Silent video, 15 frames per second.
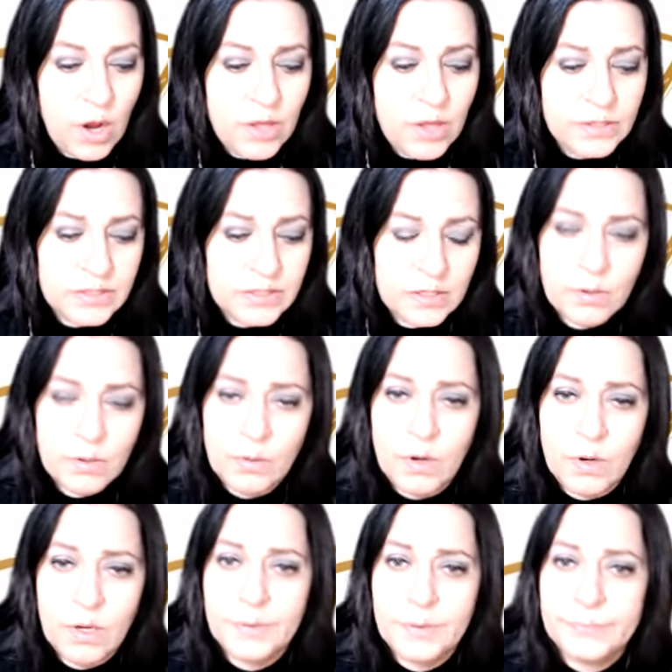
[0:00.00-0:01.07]
Also,
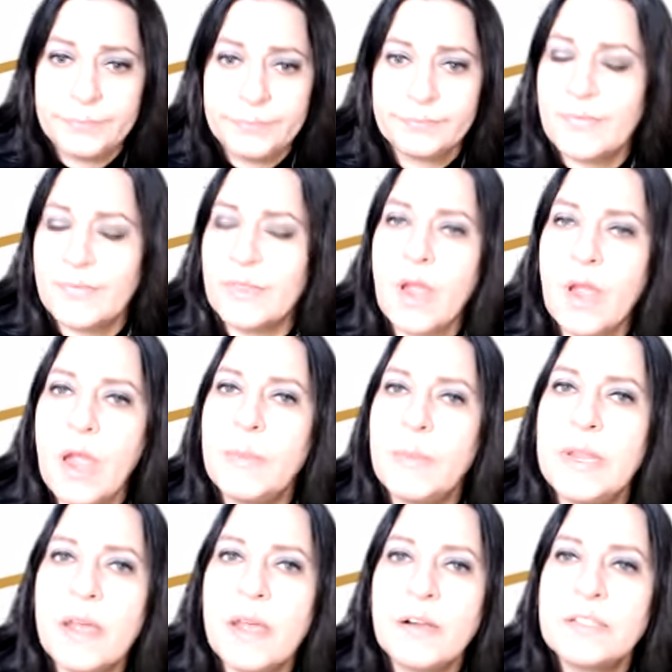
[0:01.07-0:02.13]
I
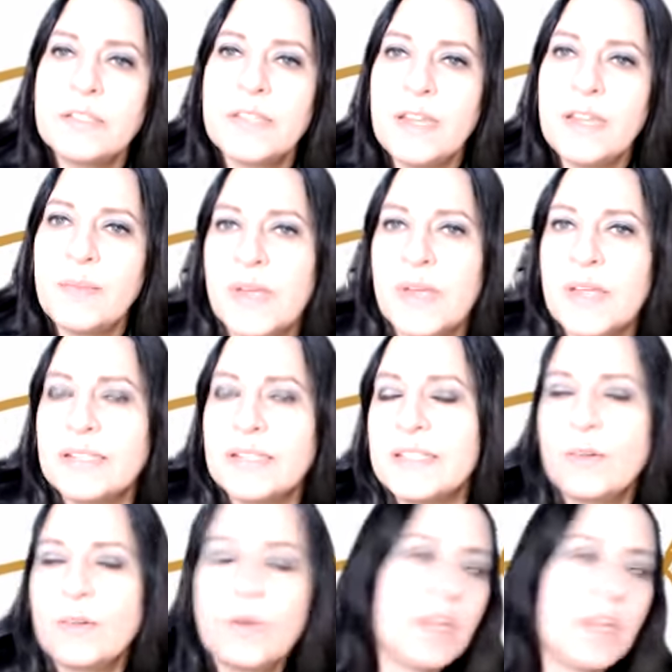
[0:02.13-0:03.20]
mean, entertainment.
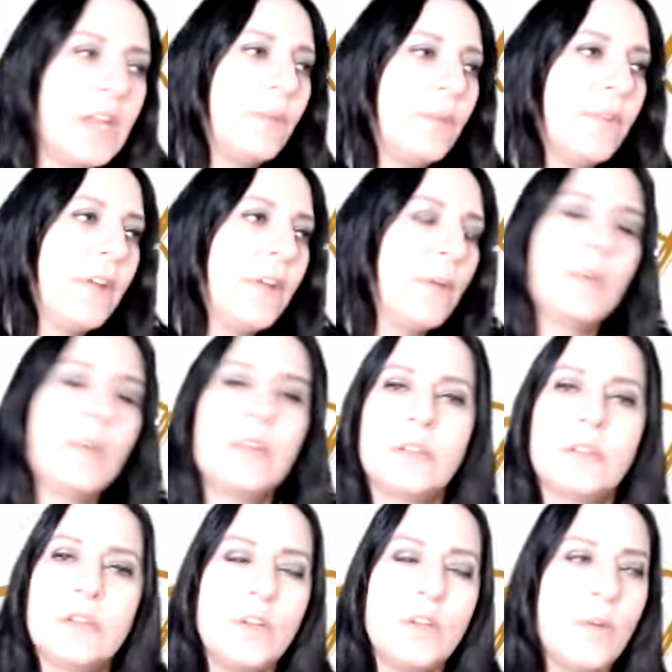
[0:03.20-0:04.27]
You can keep the family. Can
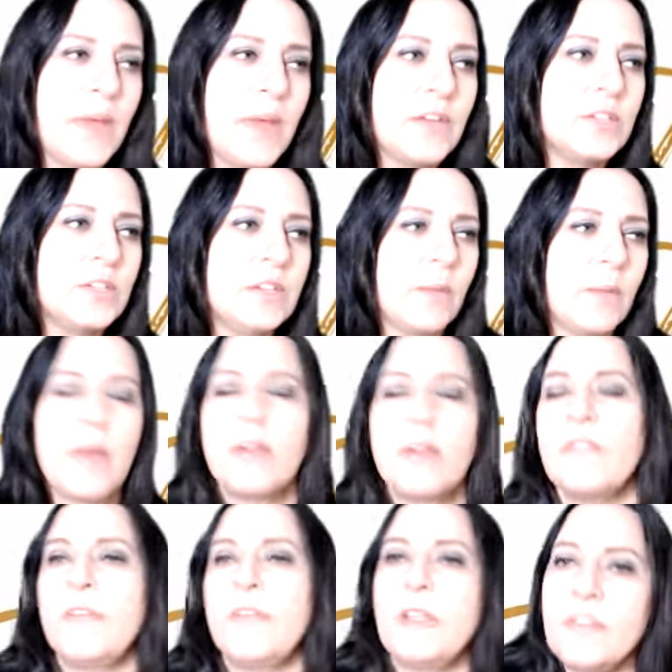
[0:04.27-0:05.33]
you imagine the amount
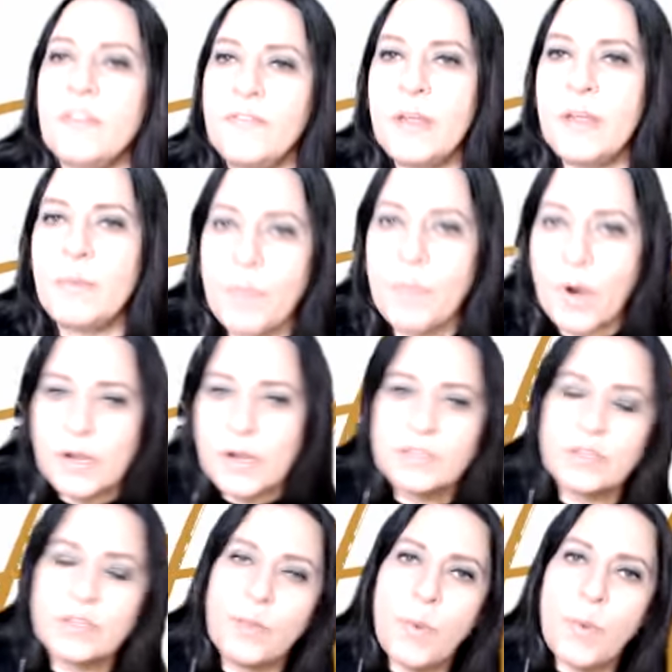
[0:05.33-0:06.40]
of the family
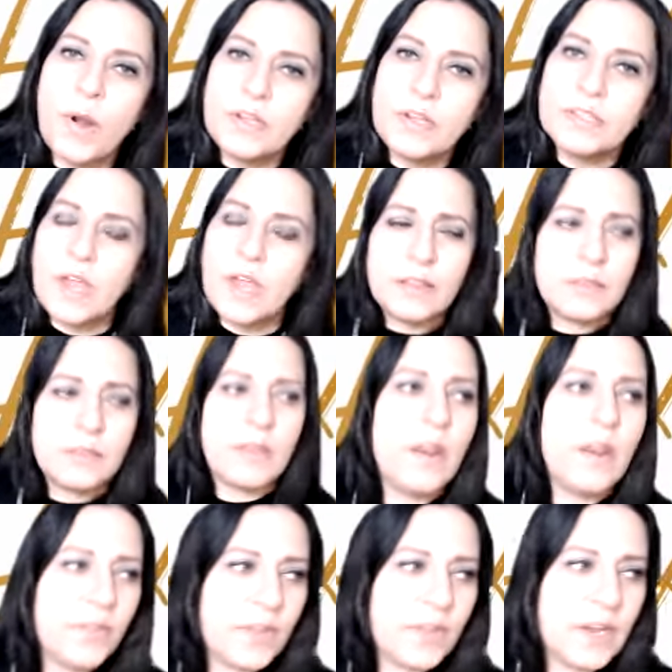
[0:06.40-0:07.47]
parties or the parties? I
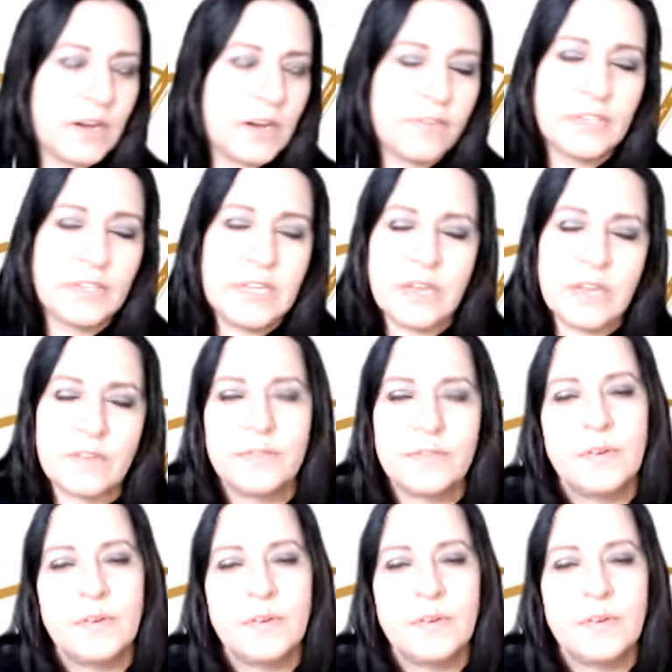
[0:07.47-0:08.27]
don't think I'd ever leave.